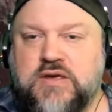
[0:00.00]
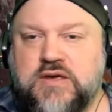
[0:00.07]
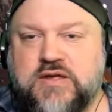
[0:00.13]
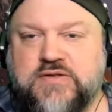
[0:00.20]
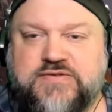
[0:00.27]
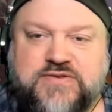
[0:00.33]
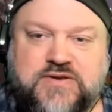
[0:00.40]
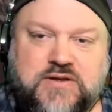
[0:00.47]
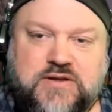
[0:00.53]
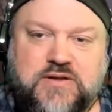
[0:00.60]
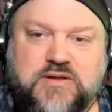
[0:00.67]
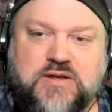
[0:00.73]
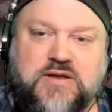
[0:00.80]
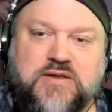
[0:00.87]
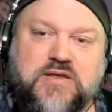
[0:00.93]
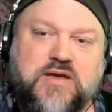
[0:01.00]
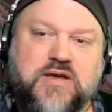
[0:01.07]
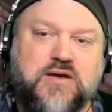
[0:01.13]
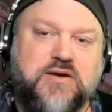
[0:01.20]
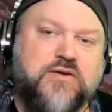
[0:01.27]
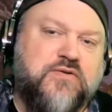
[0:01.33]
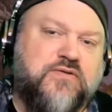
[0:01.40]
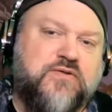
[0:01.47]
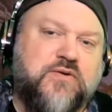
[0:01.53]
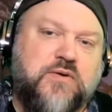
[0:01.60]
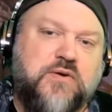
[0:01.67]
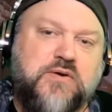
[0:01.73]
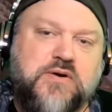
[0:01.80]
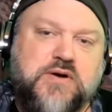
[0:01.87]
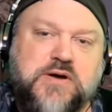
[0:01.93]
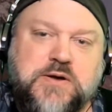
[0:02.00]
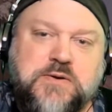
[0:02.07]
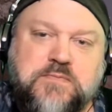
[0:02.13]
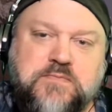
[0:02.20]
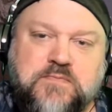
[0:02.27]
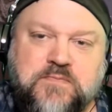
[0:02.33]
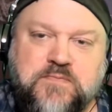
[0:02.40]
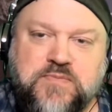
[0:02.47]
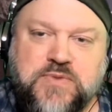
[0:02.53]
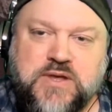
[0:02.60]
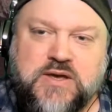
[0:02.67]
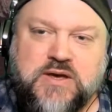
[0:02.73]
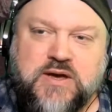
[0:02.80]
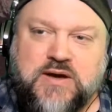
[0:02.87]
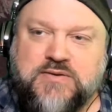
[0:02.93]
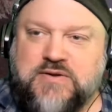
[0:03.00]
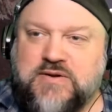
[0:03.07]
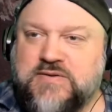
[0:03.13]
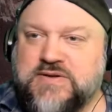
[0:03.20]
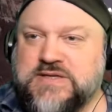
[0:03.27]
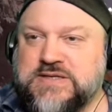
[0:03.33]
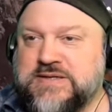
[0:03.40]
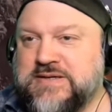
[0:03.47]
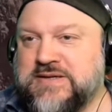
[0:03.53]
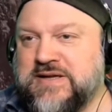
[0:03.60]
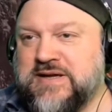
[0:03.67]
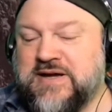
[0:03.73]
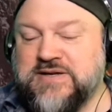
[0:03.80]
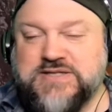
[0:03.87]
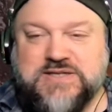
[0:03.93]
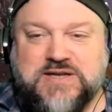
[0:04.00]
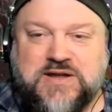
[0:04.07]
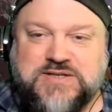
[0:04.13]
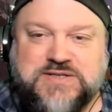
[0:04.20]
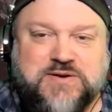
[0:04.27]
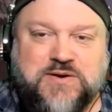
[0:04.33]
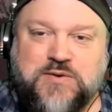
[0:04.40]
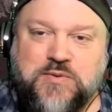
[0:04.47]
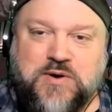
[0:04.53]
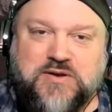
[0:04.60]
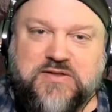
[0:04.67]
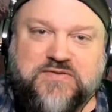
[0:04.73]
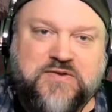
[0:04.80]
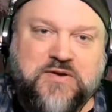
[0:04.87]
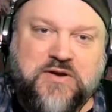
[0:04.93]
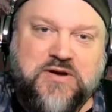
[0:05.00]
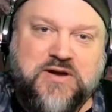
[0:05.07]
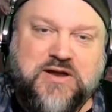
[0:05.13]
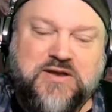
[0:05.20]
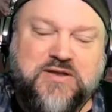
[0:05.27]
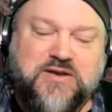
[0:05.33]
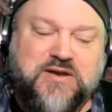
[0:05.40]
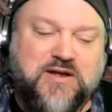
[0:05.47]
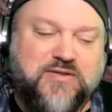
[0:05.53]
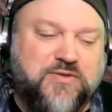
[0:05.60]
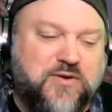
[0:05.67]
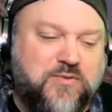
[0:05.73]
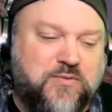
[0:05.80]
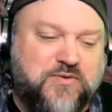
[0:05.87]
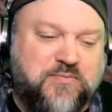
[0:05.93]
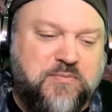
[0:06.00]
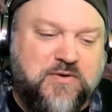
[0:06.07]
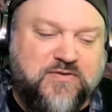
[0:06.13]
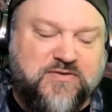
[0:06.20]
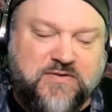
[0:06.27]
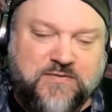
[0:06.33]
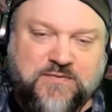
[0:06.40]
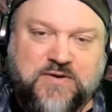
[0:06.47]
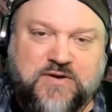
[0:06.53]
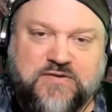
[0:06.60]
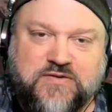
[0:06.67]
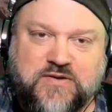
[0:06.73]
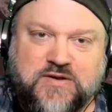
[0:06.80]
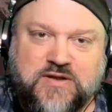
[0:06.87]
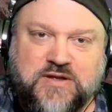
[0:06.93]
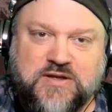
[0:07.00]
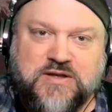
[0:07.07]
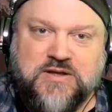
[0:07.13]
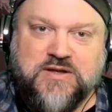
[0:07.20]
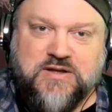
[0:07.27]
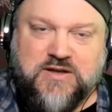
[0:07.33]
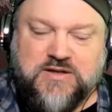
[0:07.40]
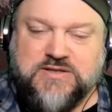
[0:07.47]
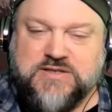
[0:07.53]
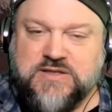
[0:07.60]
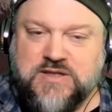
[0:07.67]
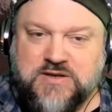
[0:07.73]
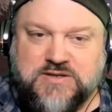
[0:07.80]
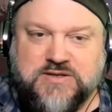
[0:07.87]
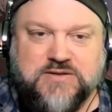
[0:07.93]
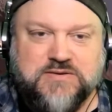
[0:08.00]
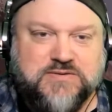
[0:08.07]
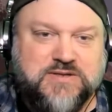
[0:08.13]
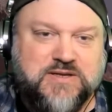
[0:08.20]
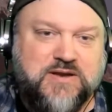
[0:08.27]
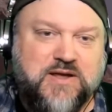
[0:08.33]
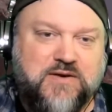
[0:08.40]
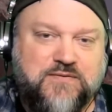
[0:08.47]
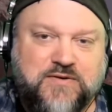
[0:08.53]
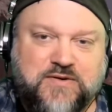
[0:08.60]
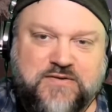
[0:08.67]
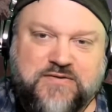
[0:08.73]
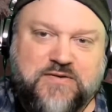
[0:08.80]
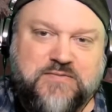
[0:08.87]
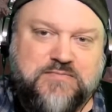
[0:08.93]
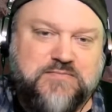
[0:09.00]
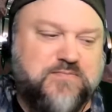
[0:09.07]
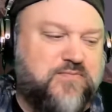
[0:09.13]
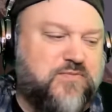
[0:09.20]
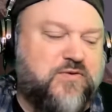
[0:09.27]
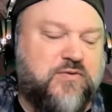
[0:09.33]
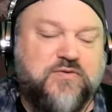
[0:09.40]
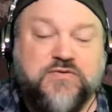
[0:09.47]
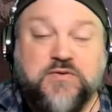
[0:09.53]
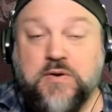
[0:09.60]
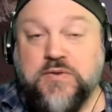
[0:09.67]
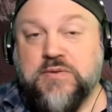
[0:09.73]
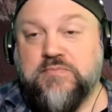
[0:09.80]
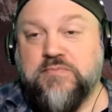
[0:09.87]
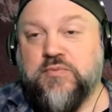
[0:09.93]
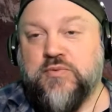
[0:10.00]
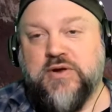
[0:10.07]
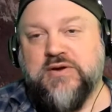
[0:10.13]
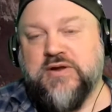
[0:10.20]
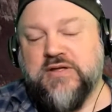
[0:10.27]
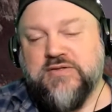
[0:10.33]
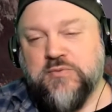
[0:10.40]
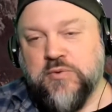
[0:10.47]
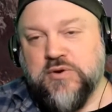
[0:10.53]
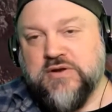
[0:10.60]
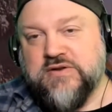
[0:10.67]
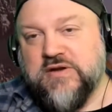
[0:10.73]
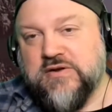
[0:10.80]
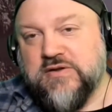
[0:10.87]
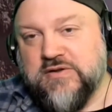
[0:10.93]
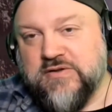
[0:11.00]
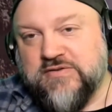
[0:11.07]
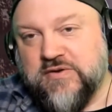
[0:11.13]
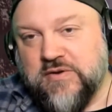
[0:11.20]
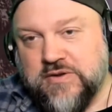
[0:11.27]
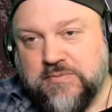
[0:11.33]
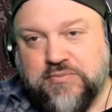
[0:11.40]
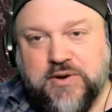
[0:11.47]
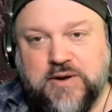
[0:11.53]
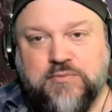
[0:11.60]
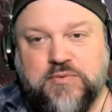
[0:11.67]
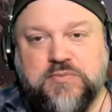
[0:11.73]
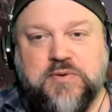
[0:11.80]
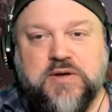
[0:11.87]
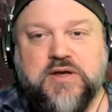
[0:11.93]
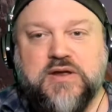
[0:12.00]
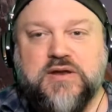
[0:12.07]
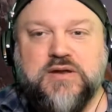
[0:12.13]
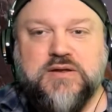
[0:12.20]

It's still in the air, so I started writing the song, and then I thought, well, it's better just to finish it than to not finish it. So this is called right now the working title. It's called "The Problem with Pain."